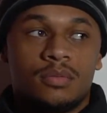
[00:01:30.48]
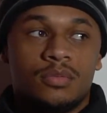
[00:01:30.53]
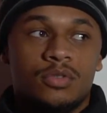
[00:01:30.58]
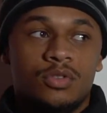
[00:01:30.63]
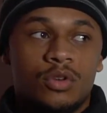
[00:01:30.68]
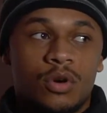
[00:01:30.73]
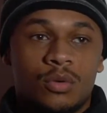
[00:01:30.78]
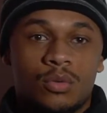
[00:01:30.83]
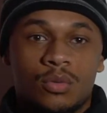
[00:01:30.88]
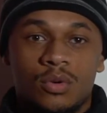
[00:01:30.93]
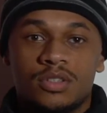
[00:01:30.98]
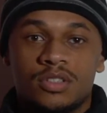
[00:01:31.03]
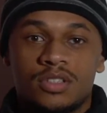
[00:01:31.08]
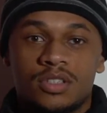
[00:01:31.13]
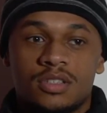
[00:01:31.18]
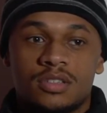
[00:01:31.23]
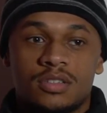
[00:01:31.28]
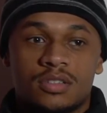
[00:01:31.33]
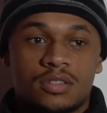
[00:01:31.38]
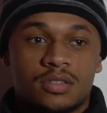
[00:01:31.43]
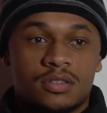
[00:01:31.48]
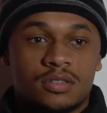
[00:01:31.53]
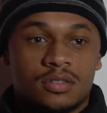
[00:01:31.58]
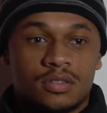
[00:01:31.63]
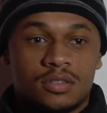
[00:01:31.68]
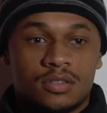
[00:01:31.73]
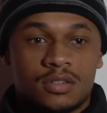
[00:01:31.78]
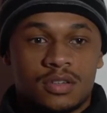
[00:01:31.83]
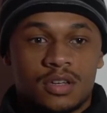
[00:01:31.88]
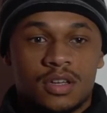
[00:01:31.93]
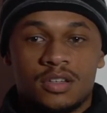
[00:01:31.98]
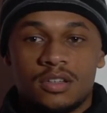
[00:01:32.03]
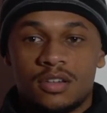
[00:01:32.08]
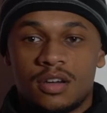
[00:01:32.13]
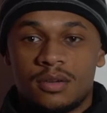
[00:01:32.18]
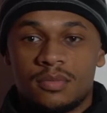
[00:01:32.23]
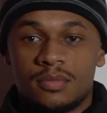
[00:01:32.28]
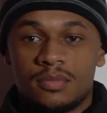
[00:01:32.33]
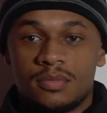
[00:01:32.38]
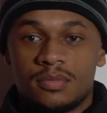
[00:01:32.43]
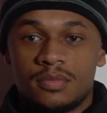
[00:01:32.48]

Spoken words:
not wanting to end up